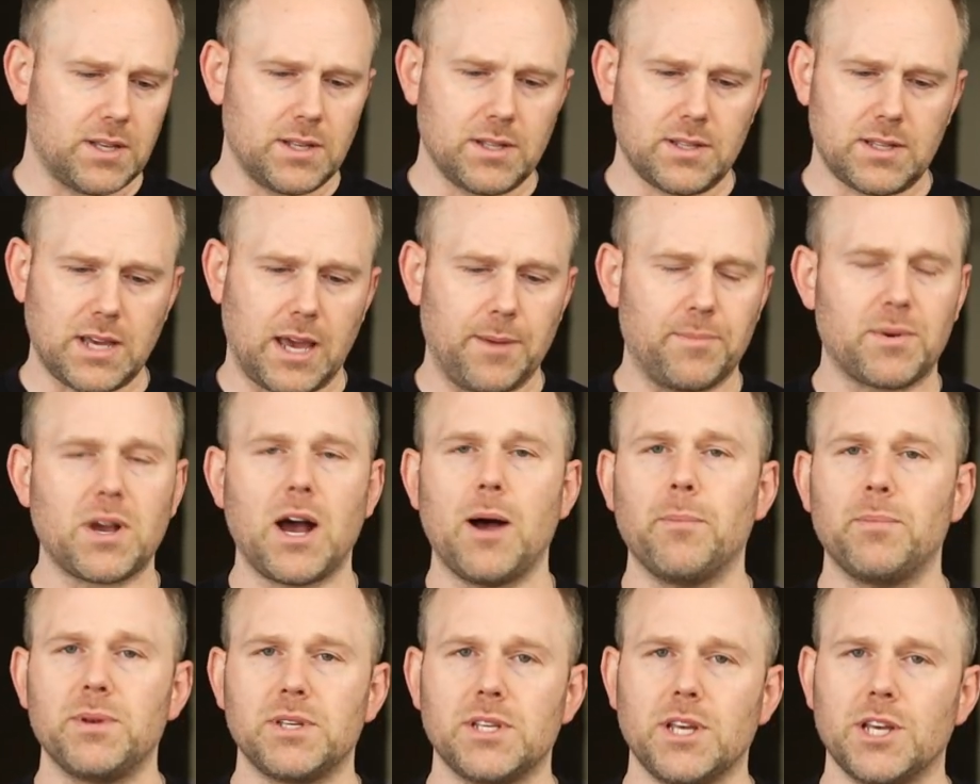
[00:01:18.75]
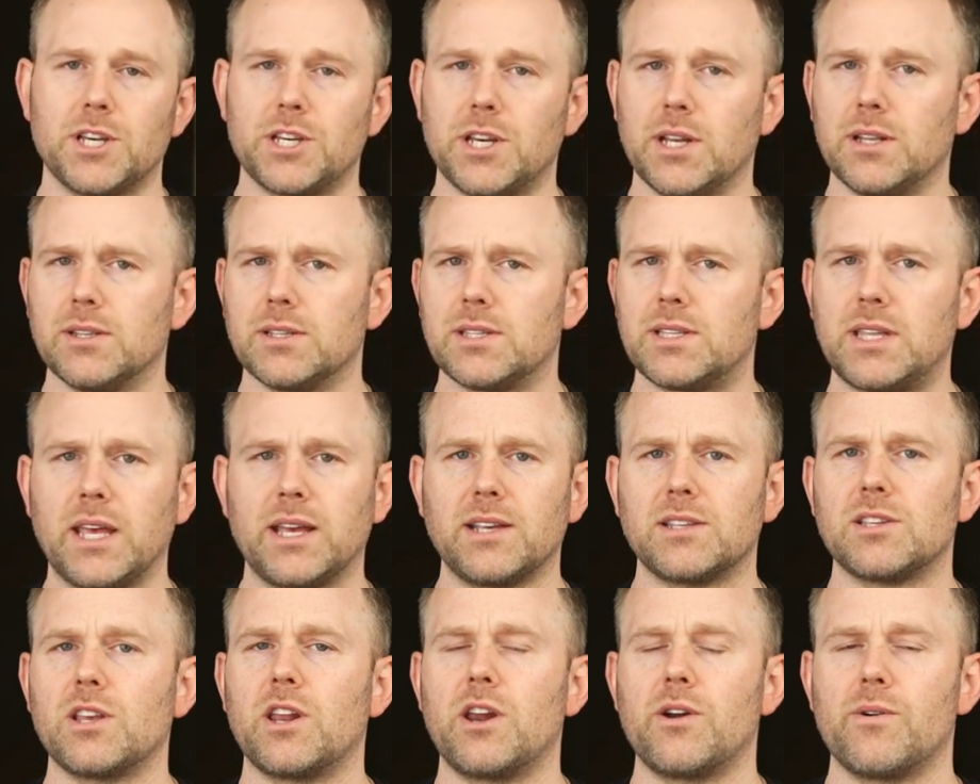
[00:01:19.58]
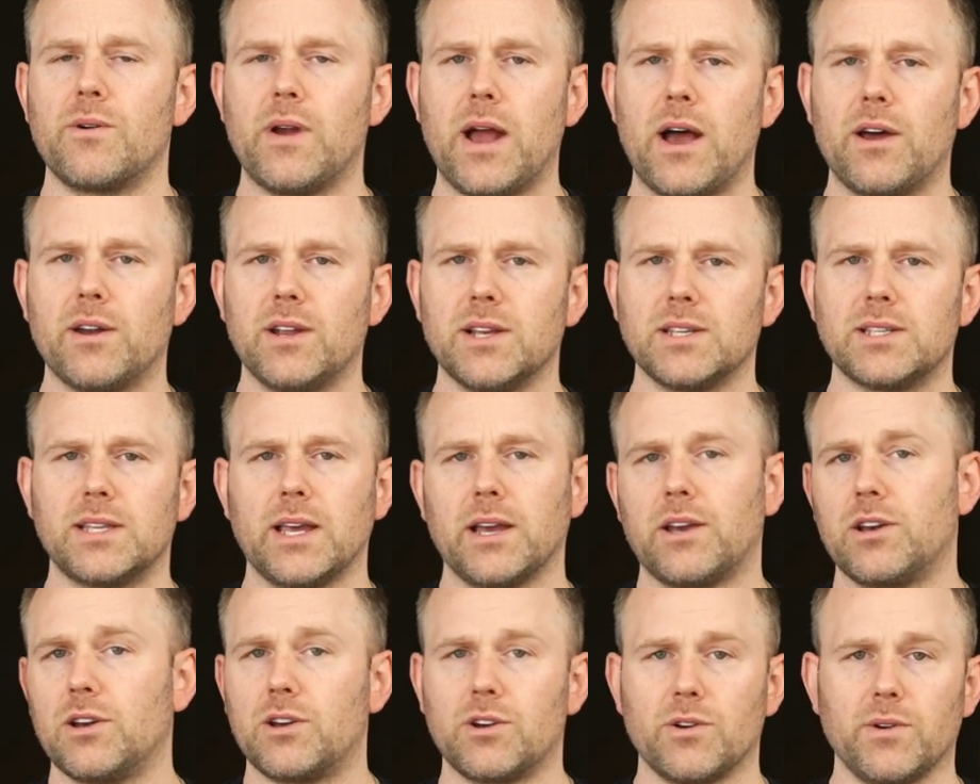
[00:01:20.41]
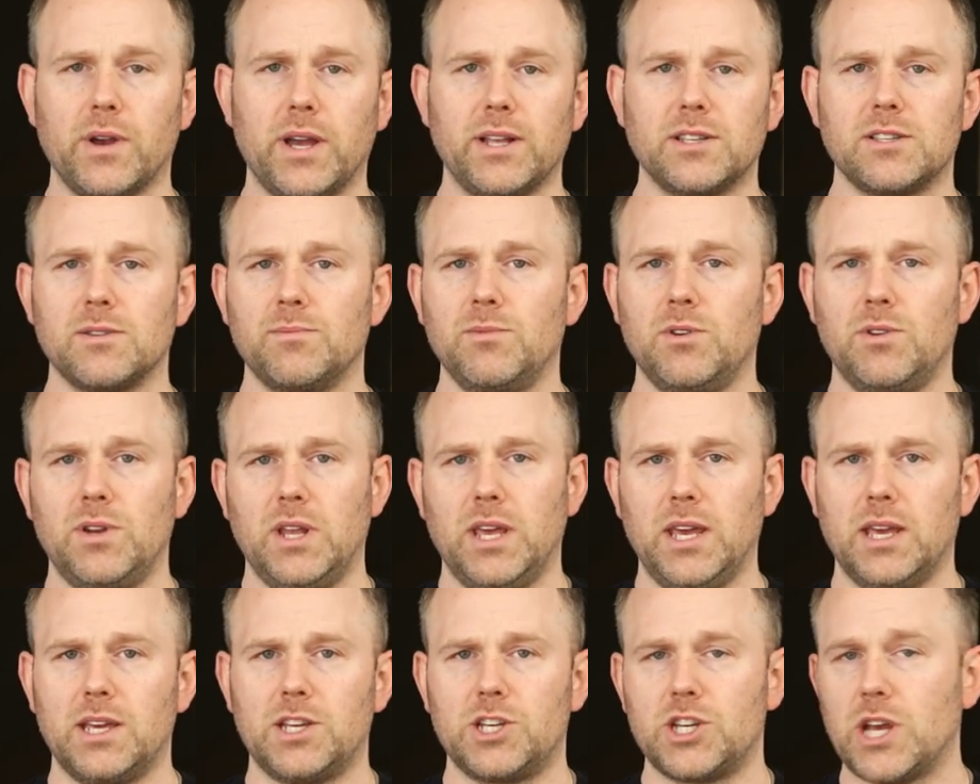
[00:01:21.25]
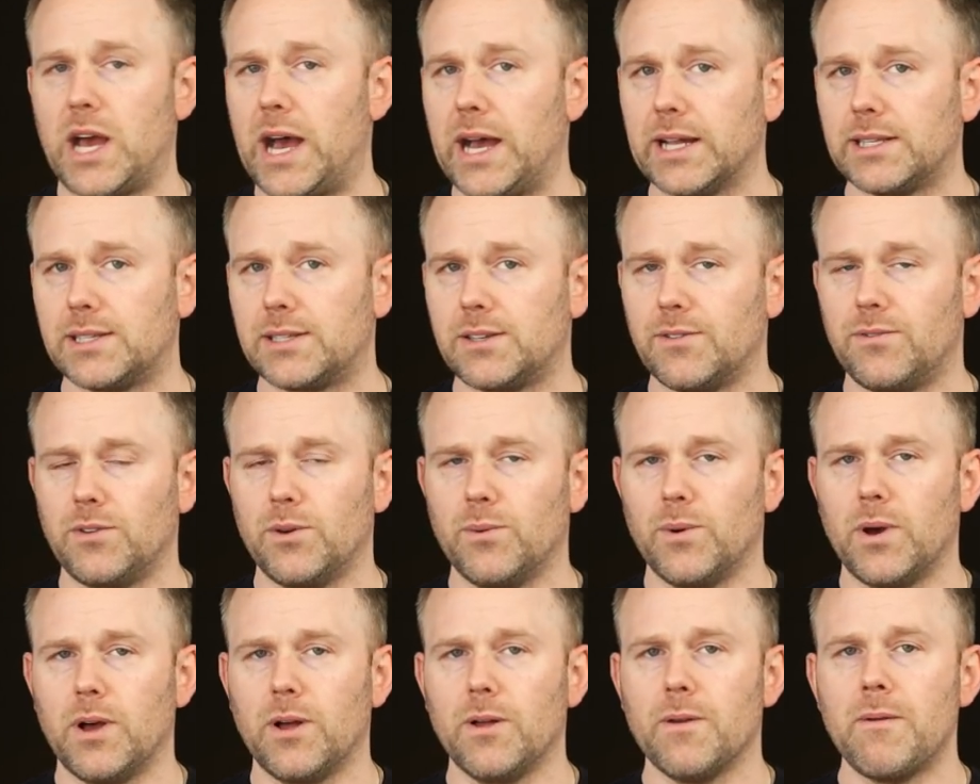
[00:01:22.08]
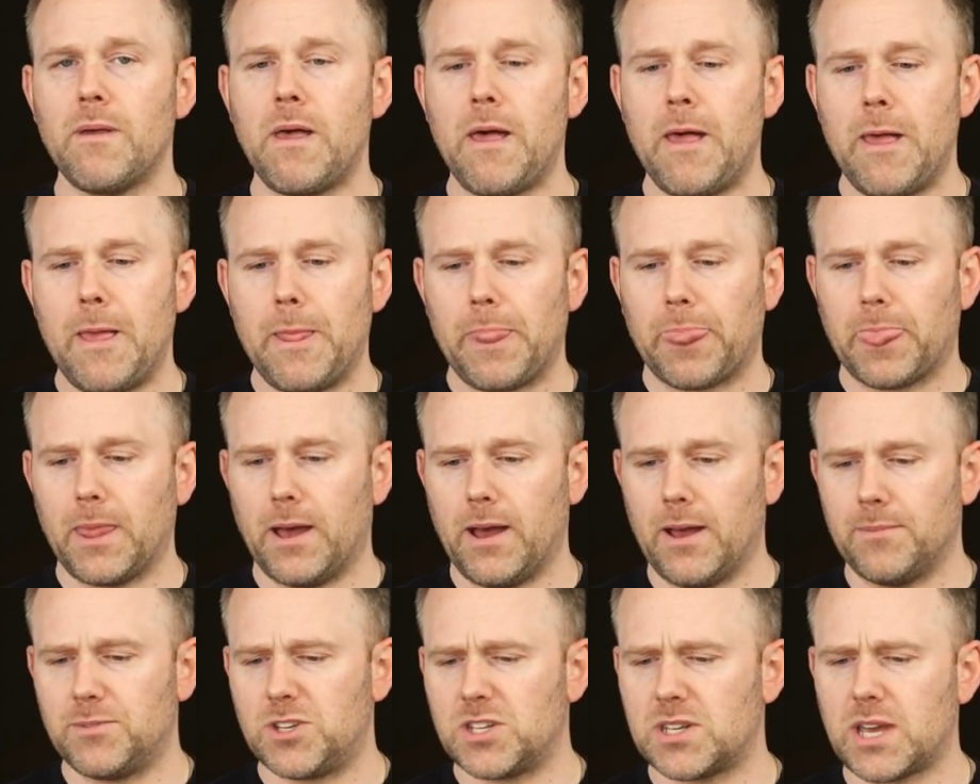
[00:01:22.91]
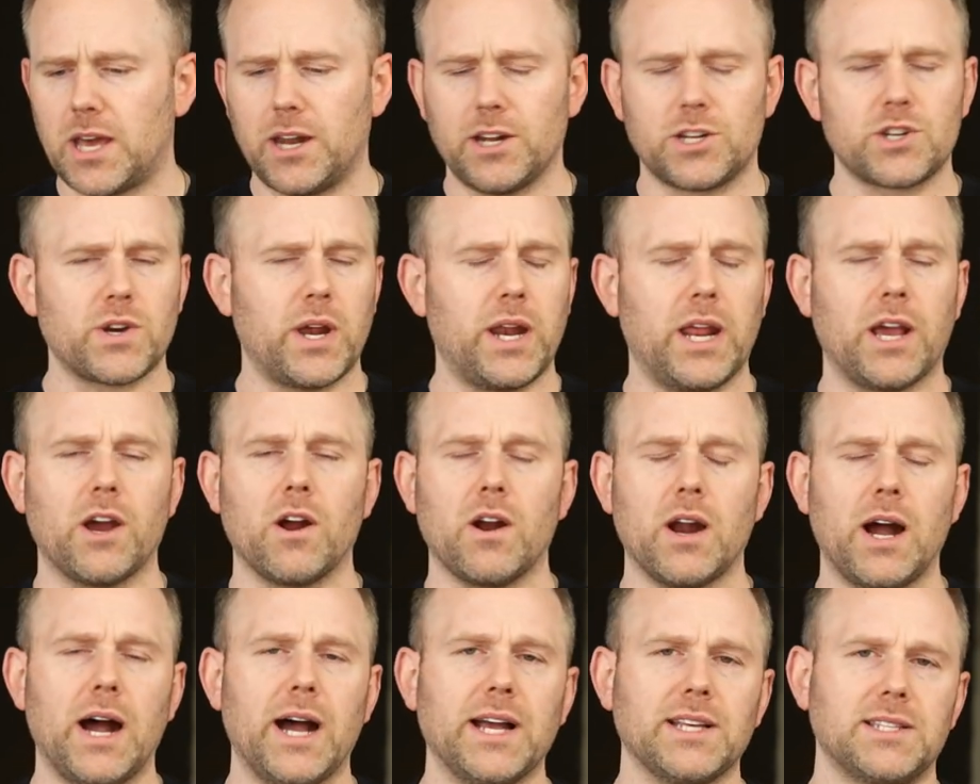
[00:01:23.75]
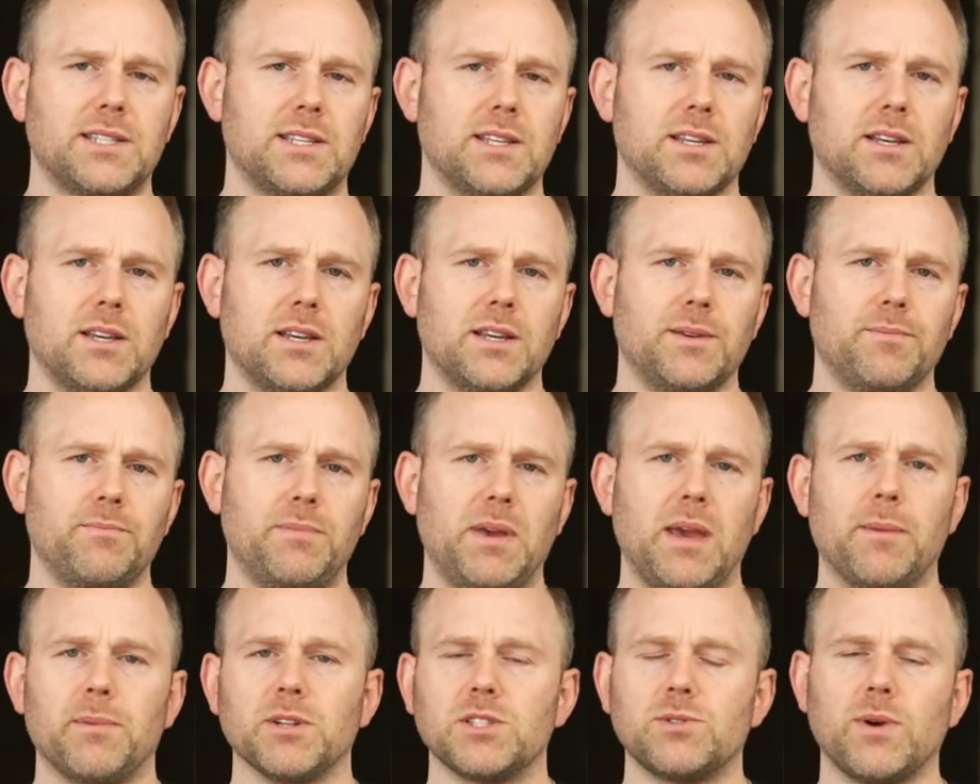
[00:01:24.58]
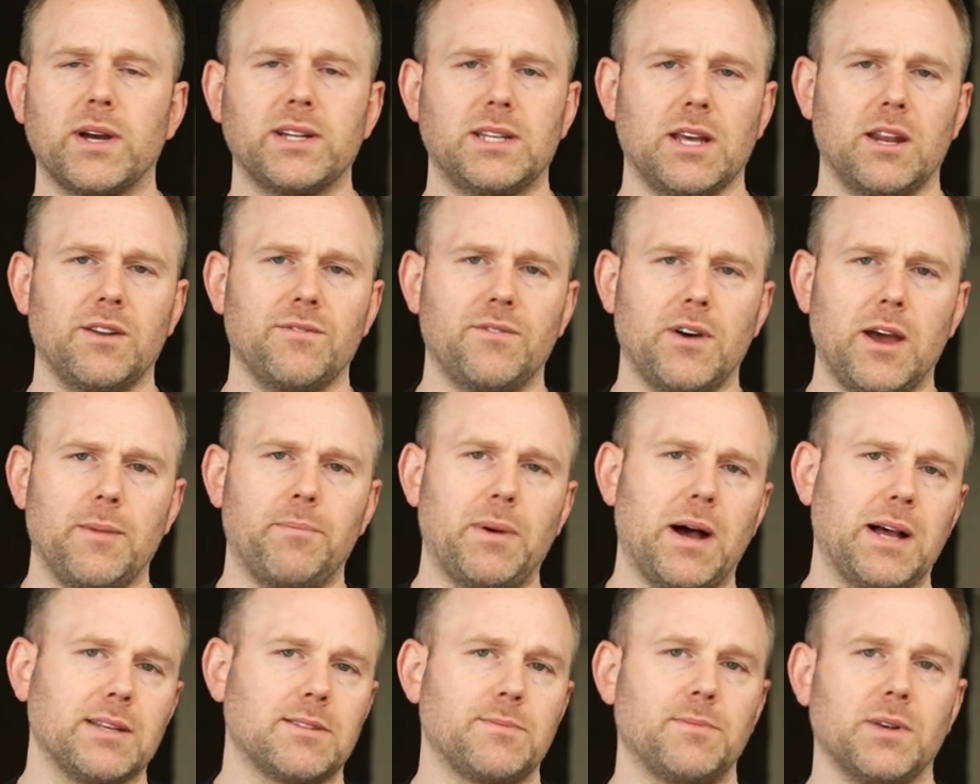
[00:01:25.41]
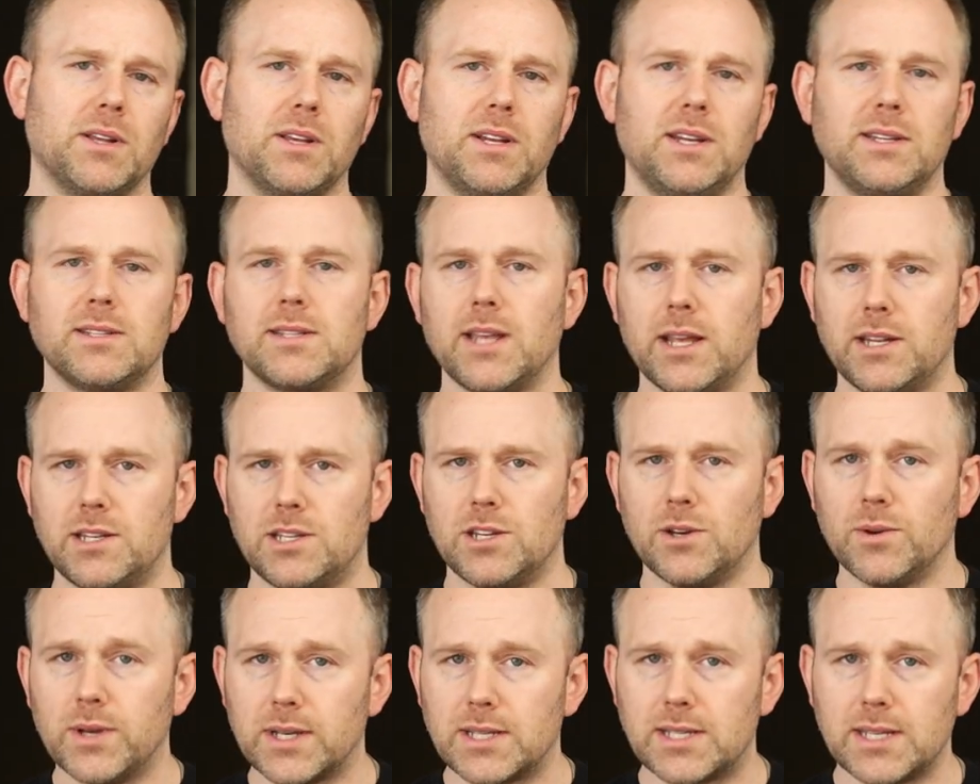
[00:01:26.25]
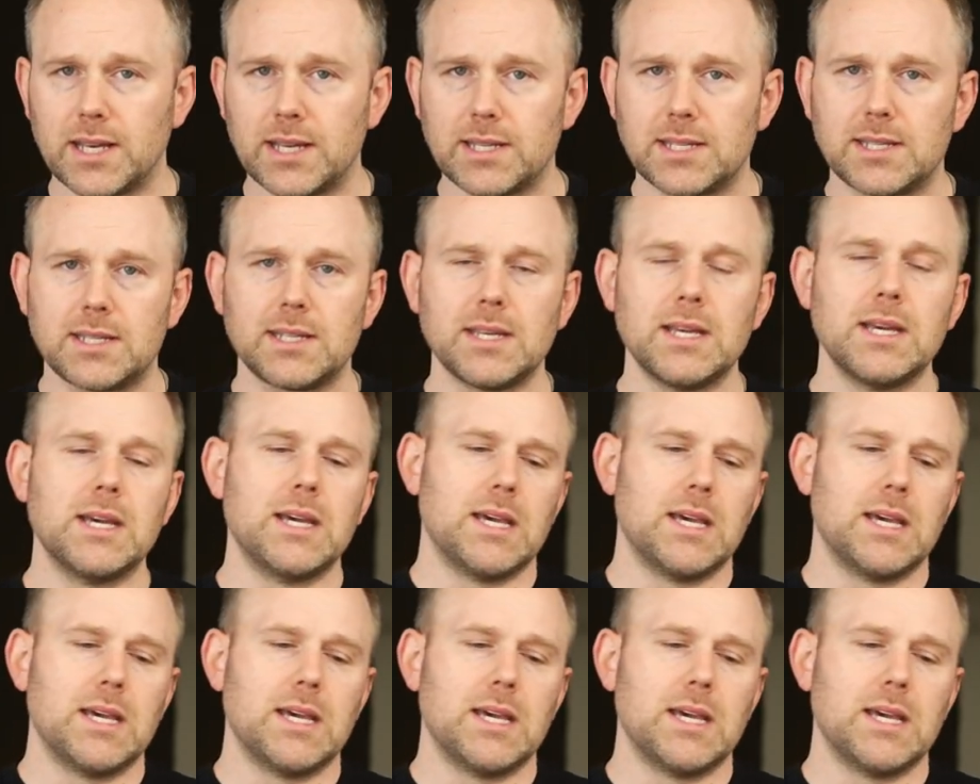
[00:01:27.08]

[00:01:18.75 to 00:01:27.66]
type compositions, things that are around us that could create some unique shots, if you will. Just kind of training our eyes to be able to identify possibilities that do exist